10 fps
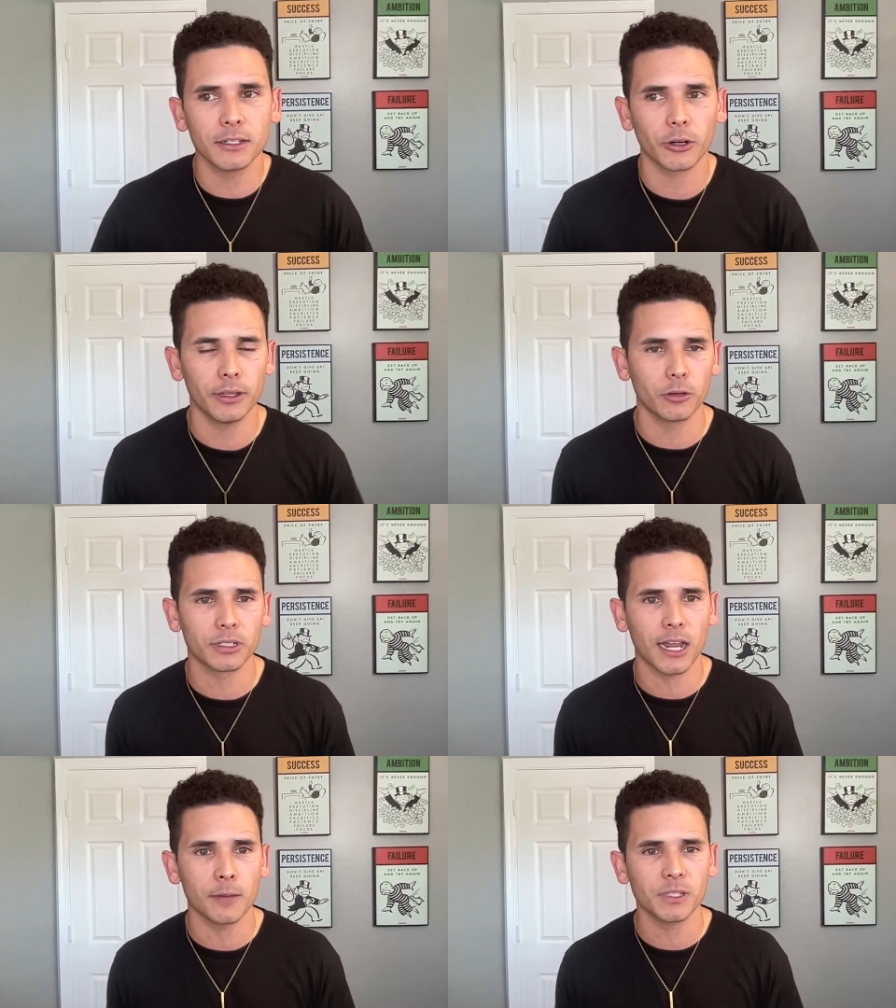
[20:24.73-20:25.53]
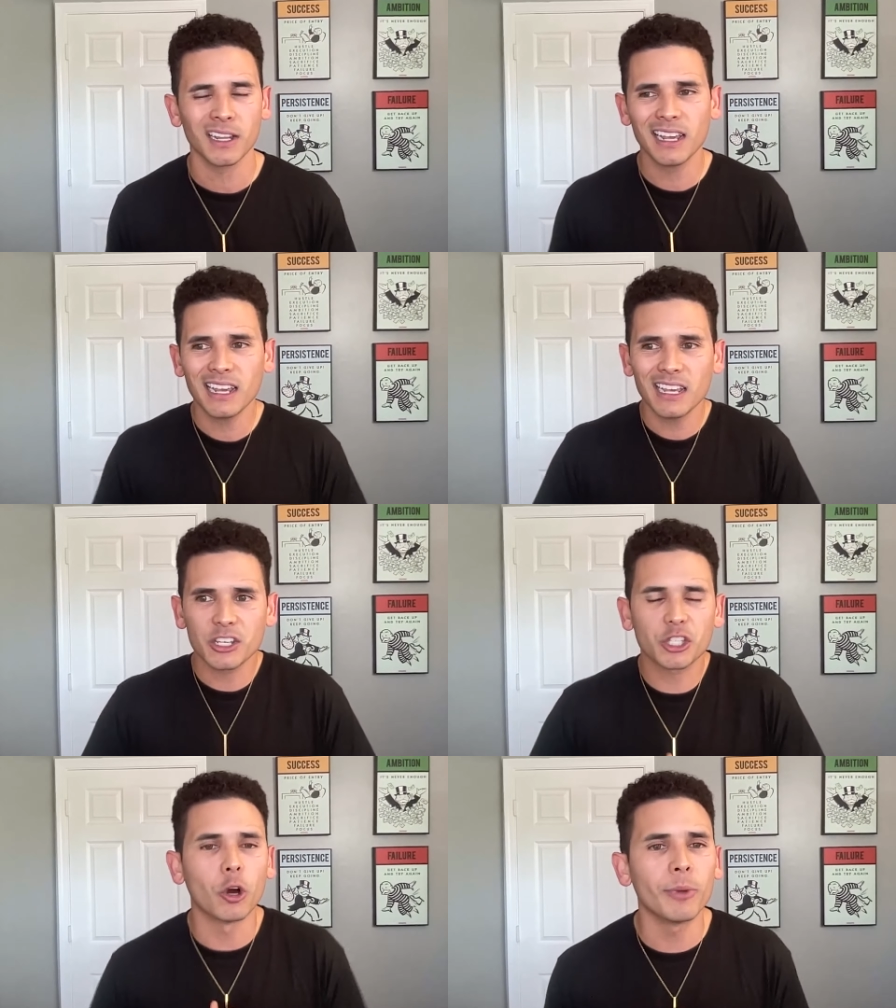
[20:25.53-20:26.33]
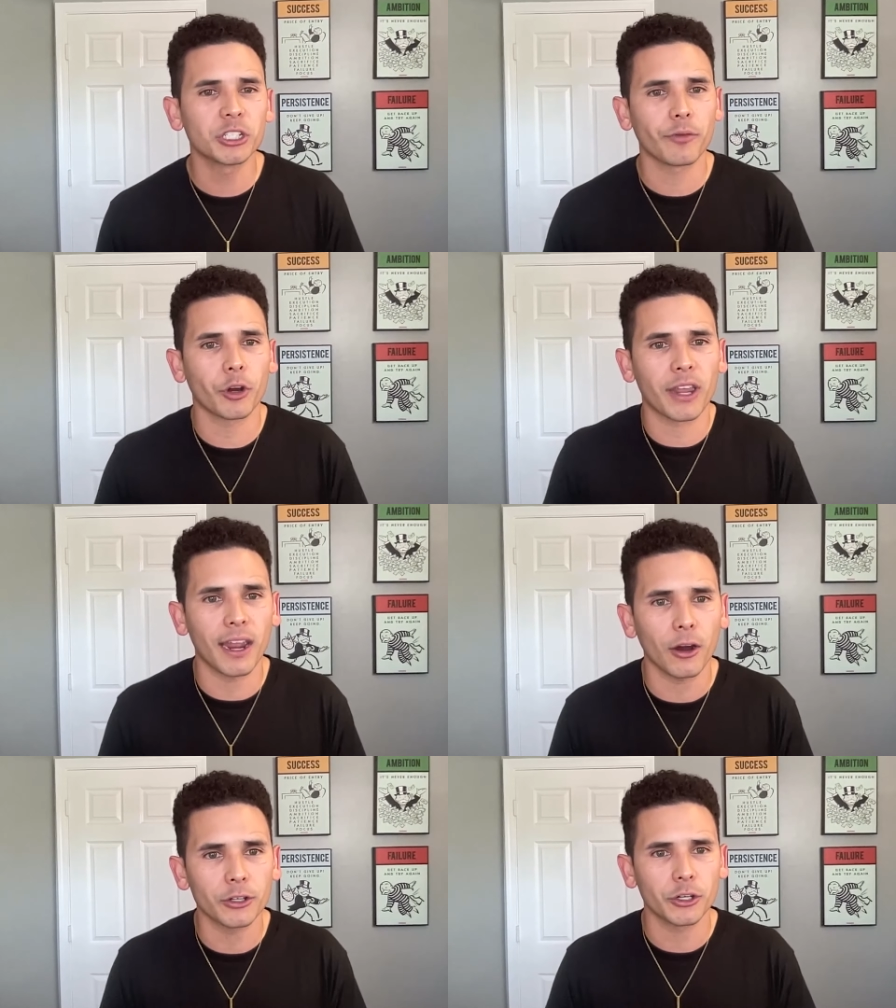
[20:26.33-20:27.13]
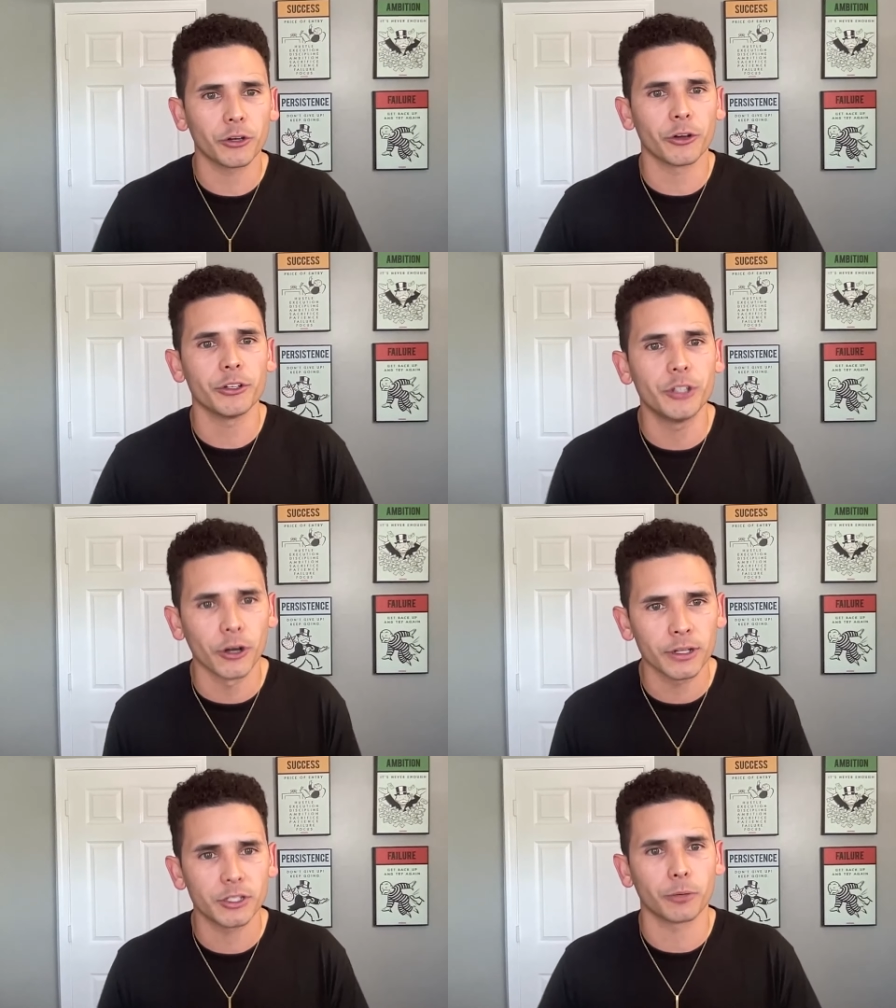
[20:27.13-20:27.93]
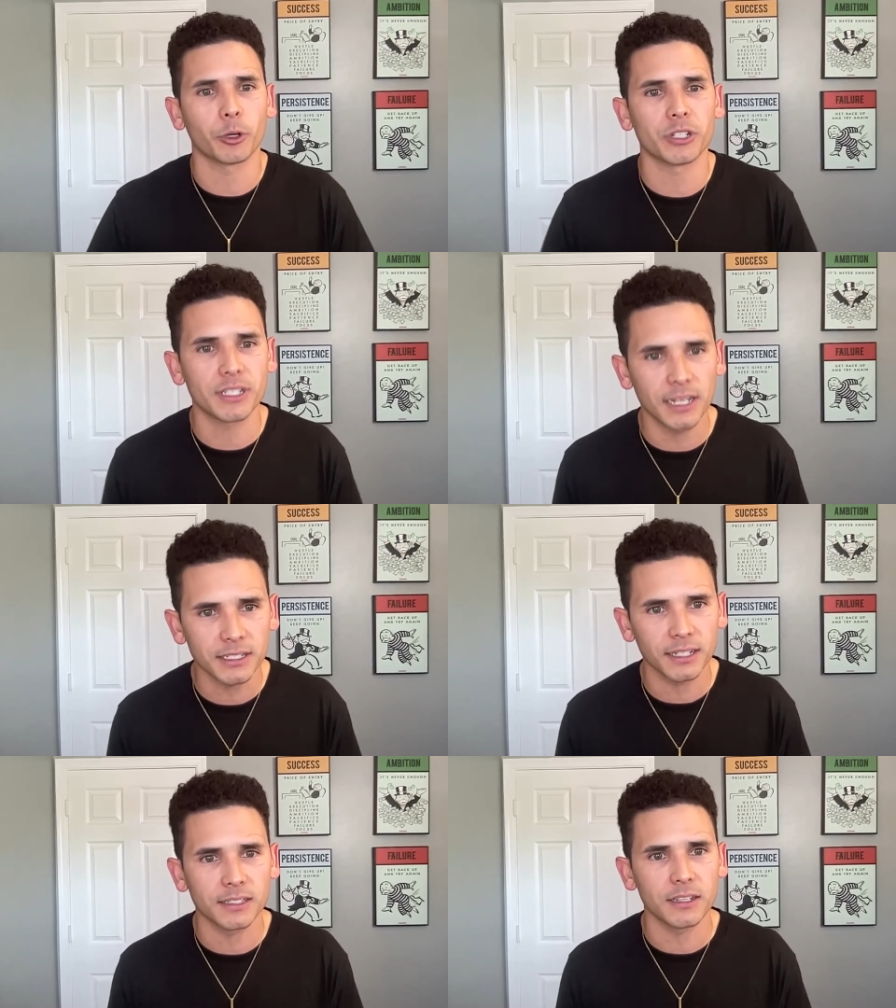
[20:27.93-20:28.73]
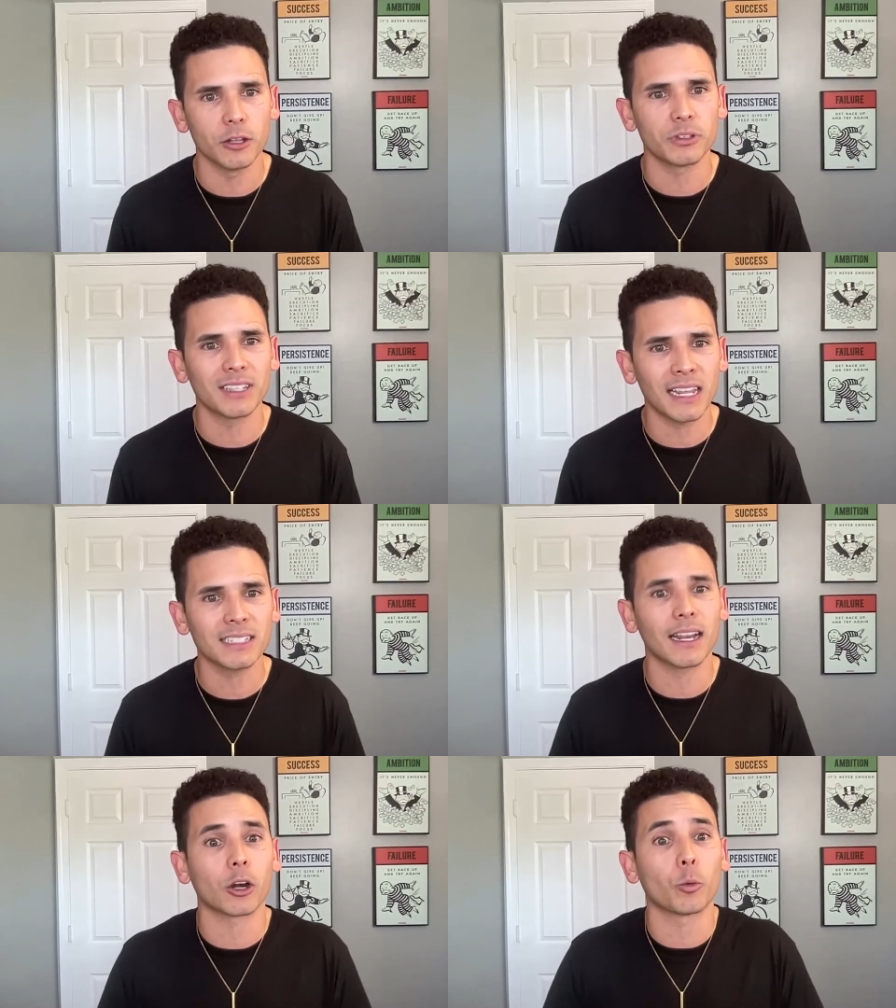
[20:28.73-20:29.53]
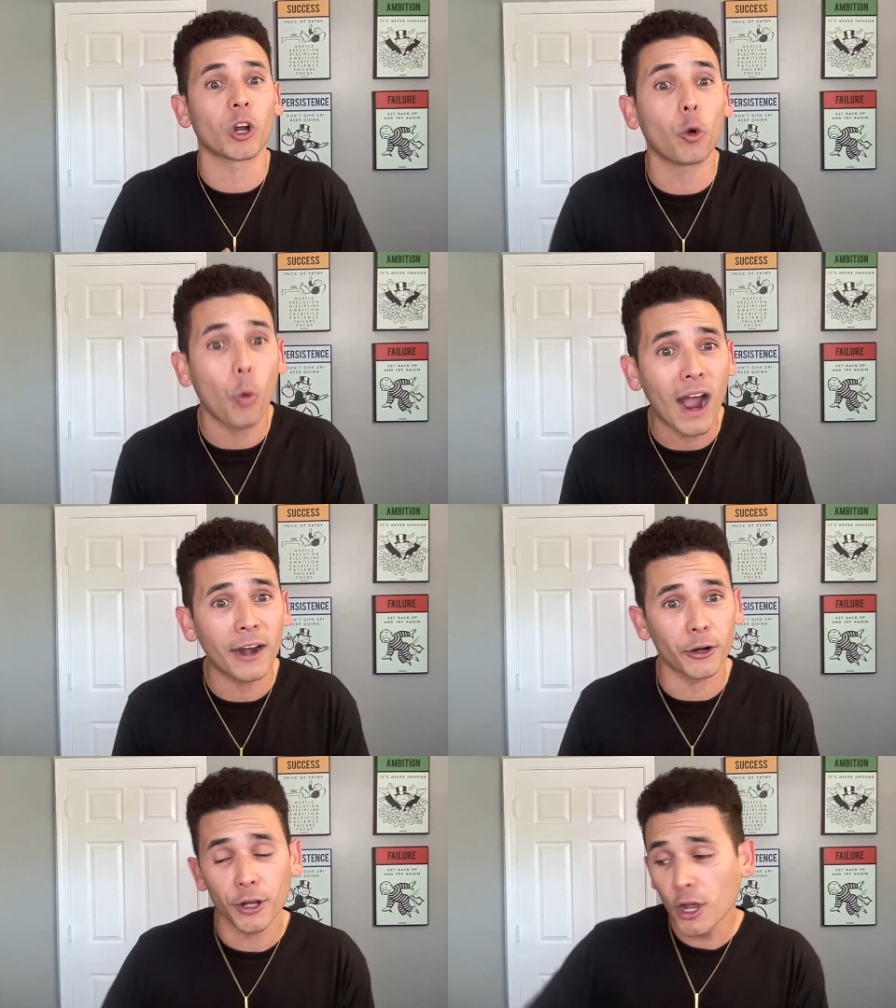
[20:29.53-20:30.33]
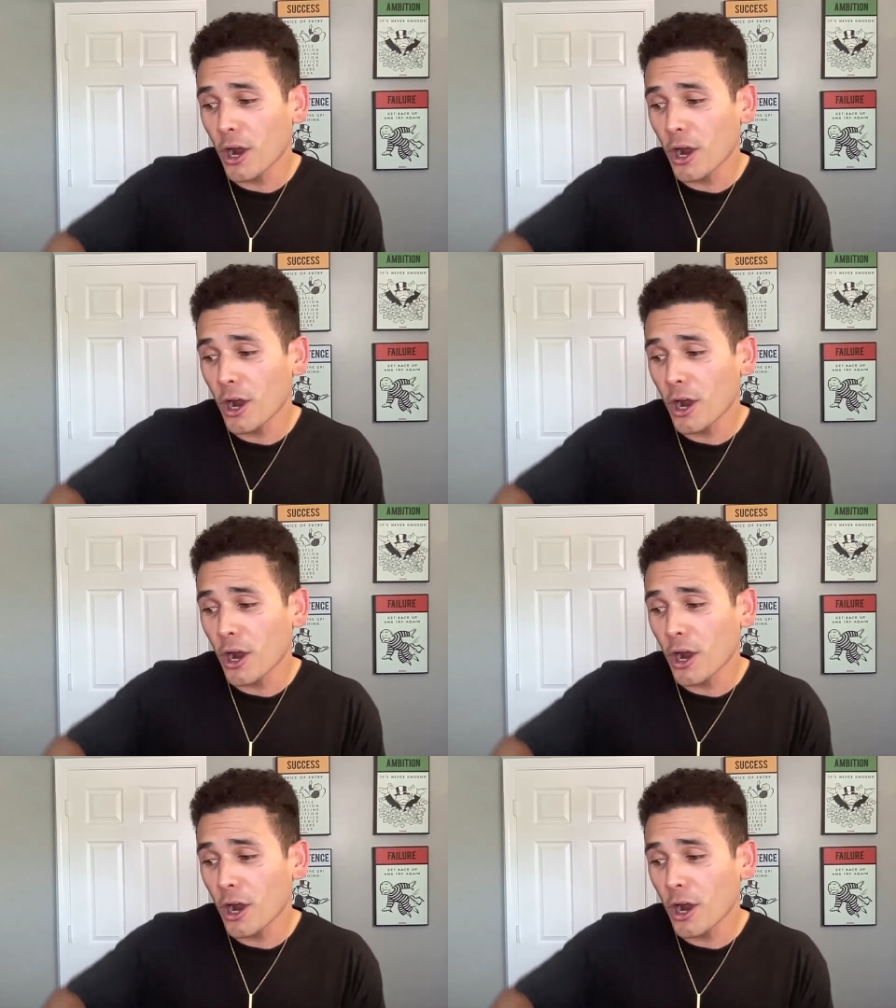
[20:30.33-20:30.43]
And during those times, so much of your character, your endurance, your persistence, and those things that are required